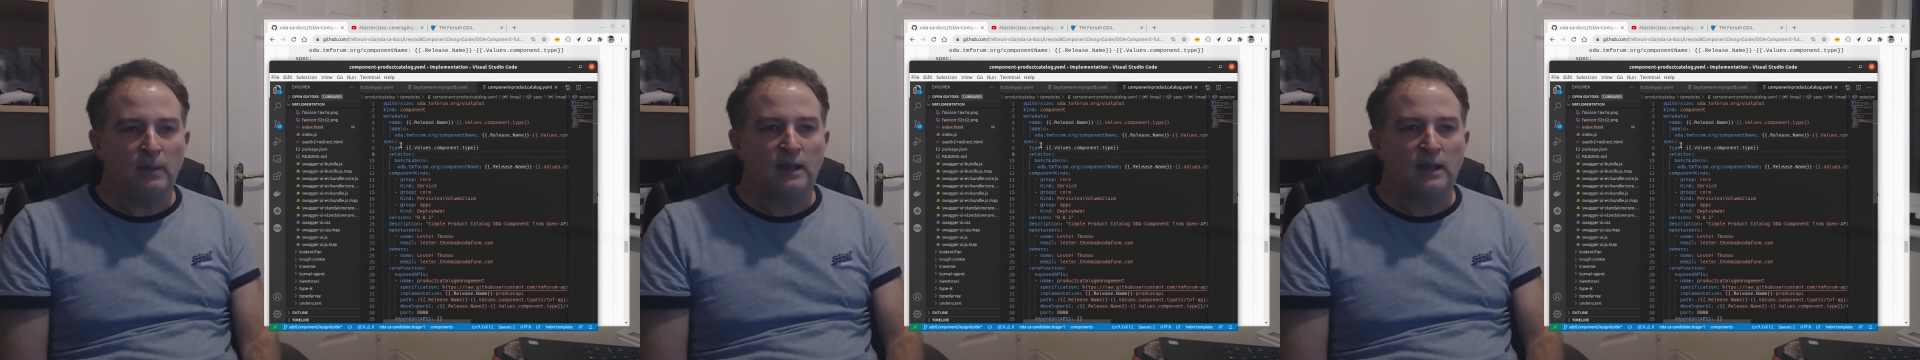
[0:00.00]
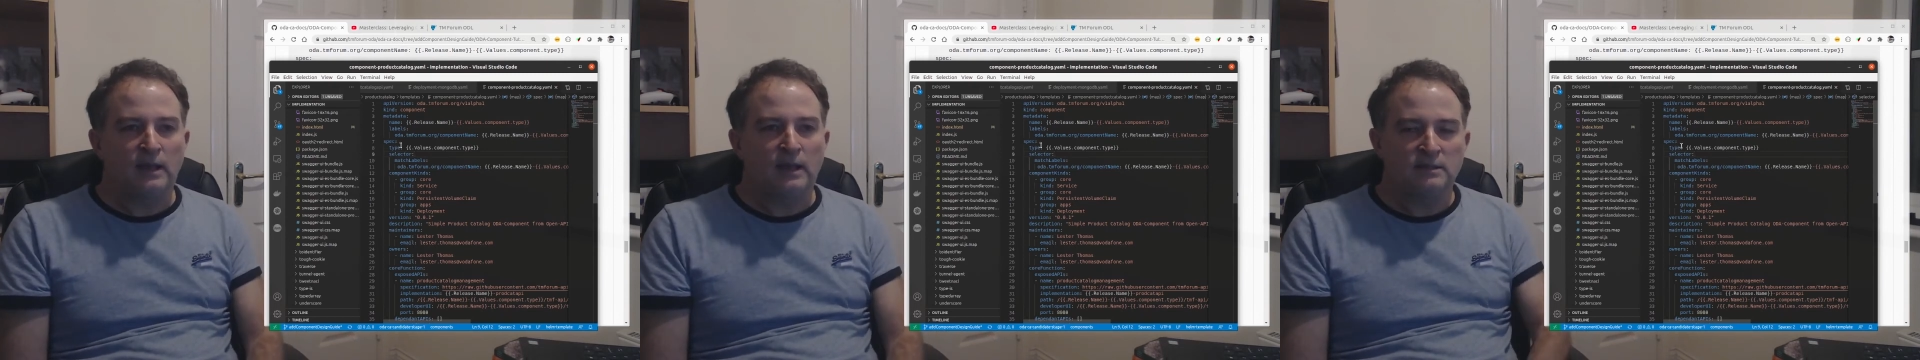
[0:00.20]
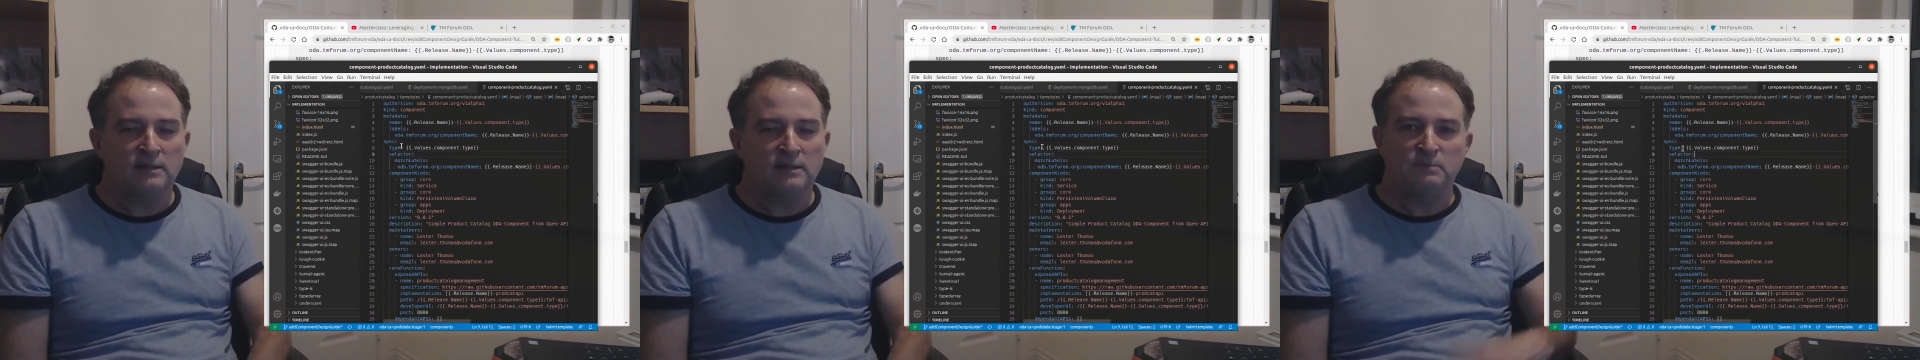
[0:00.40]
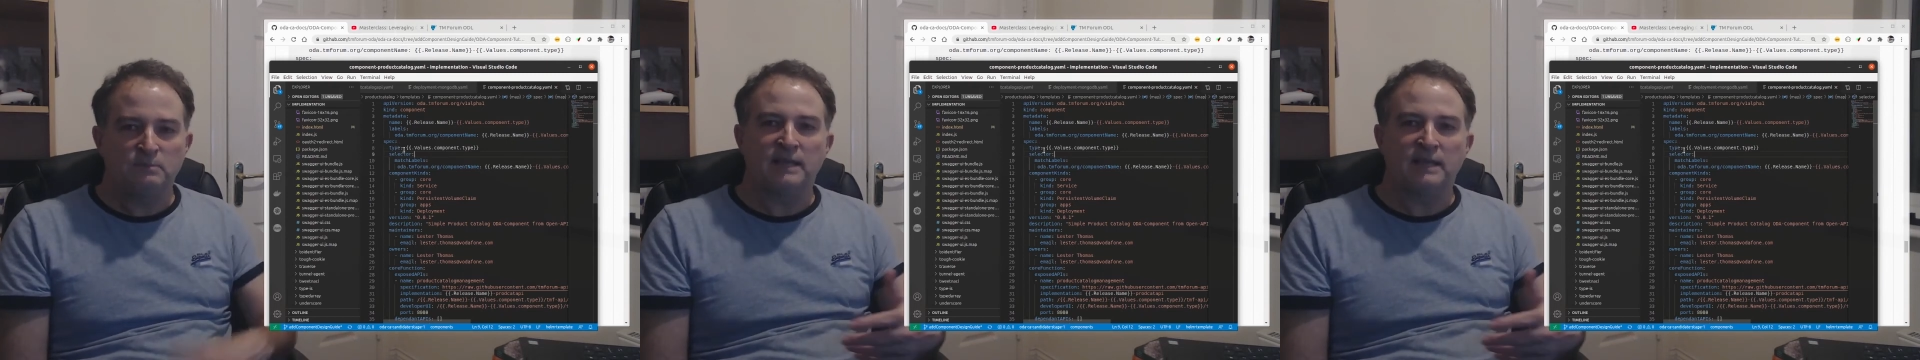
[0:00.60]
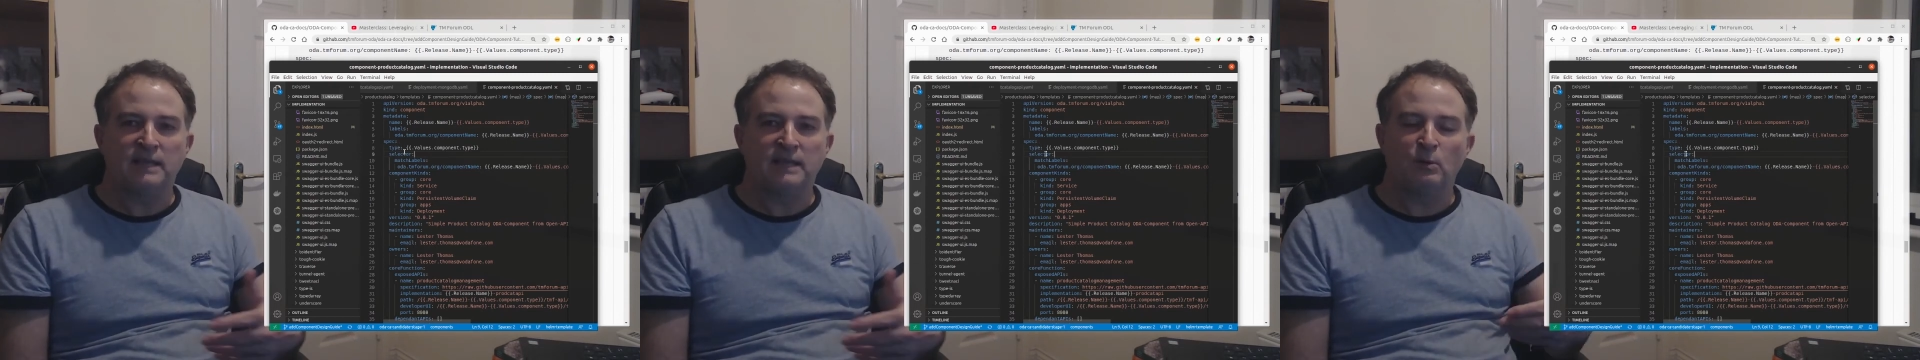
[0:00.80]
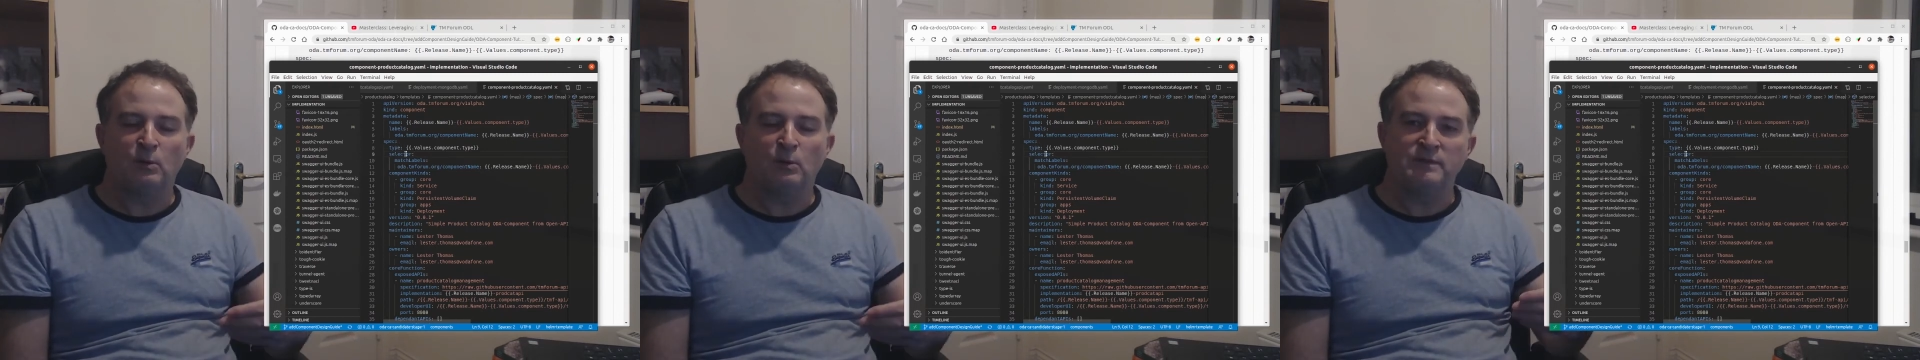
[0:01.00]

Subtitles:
and the spec is what we've